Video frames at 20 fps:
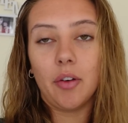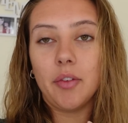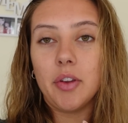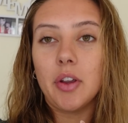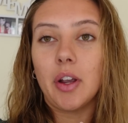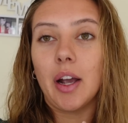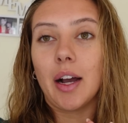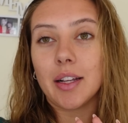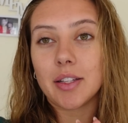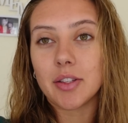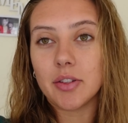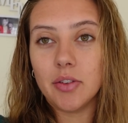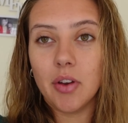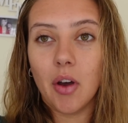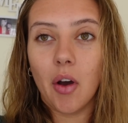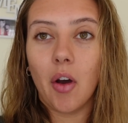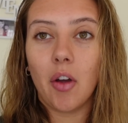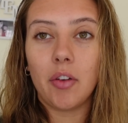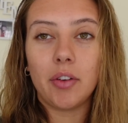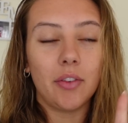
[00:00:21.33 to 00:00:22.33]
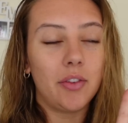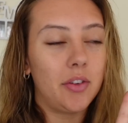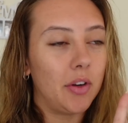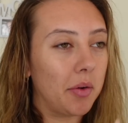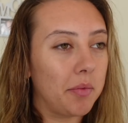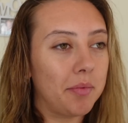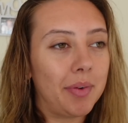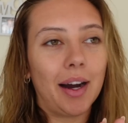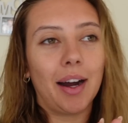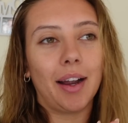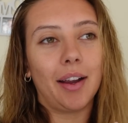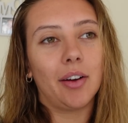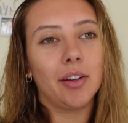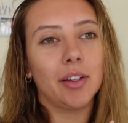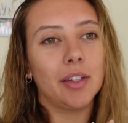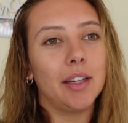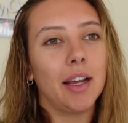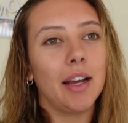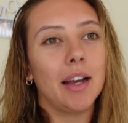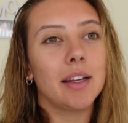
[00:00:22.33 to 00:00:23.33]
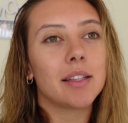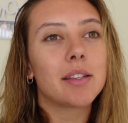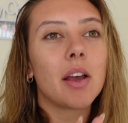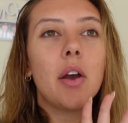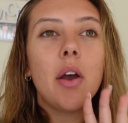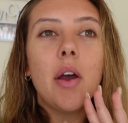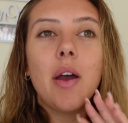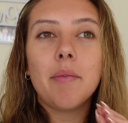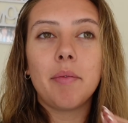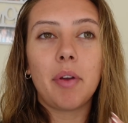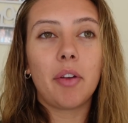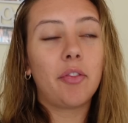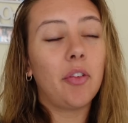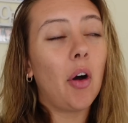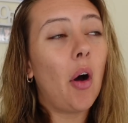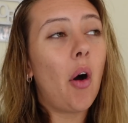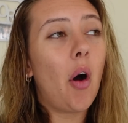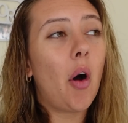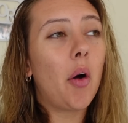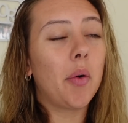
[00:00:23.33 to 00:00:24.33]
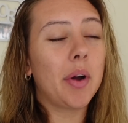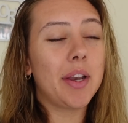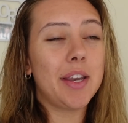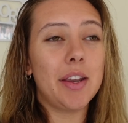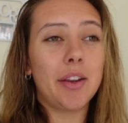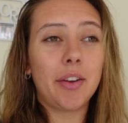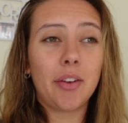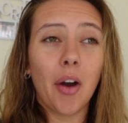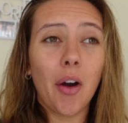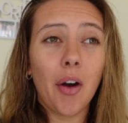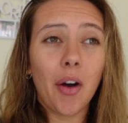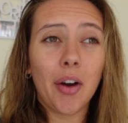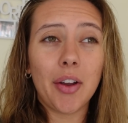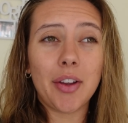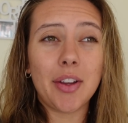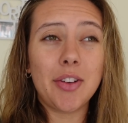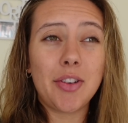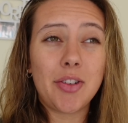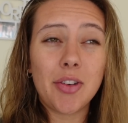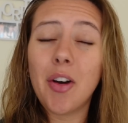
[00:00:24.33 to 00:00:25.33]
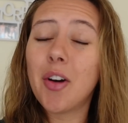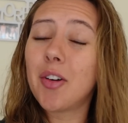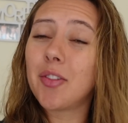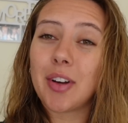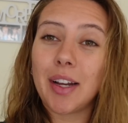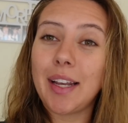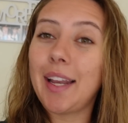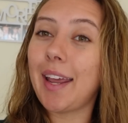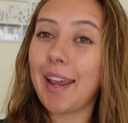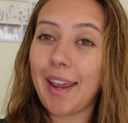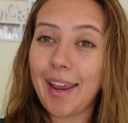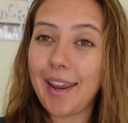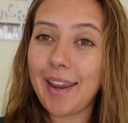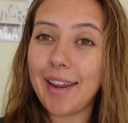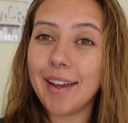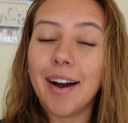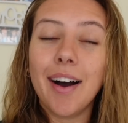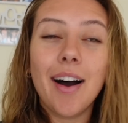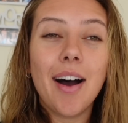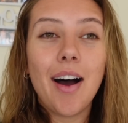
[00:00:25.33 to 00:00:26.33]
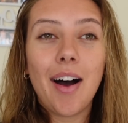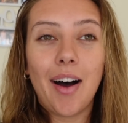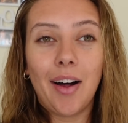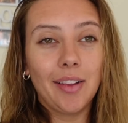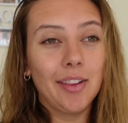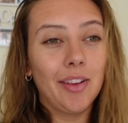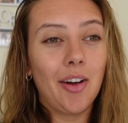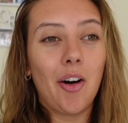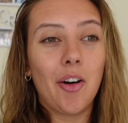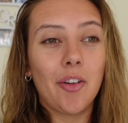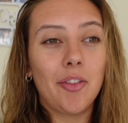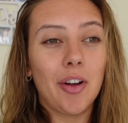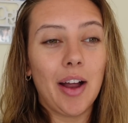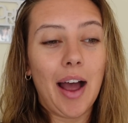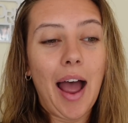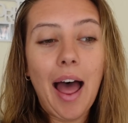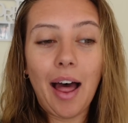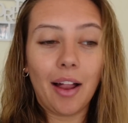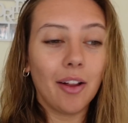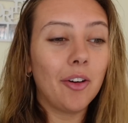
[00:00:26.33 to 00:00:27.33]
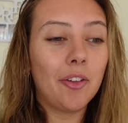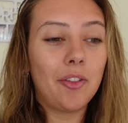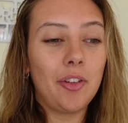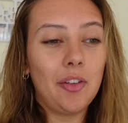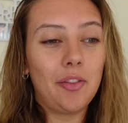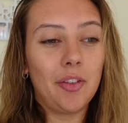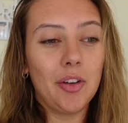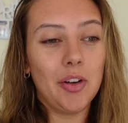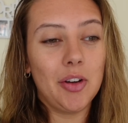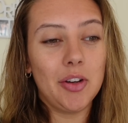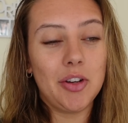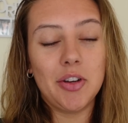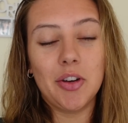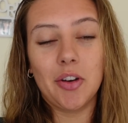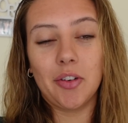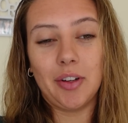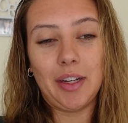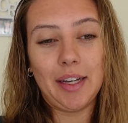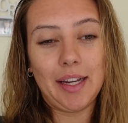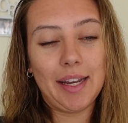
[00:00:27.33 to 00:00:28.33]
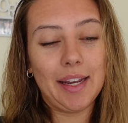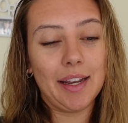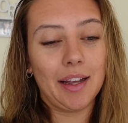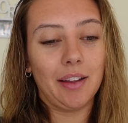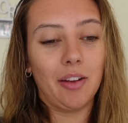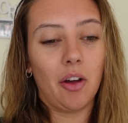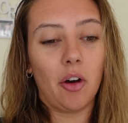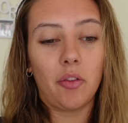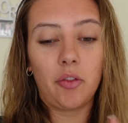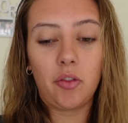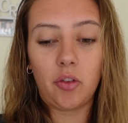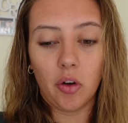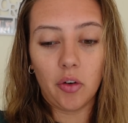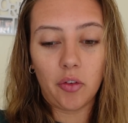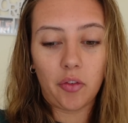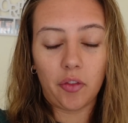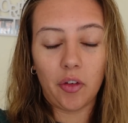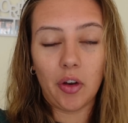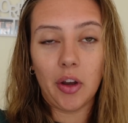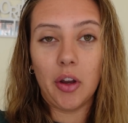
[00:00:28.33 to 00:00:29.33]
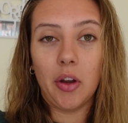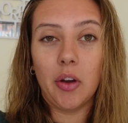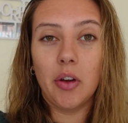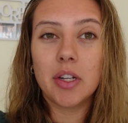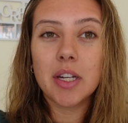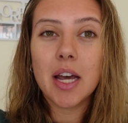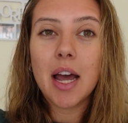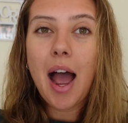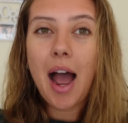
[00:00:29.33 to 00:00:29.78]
You guys know if you've done party holidays before, when you go, you don't really eat a lot of healthy food, you don't really eat a lot of good food,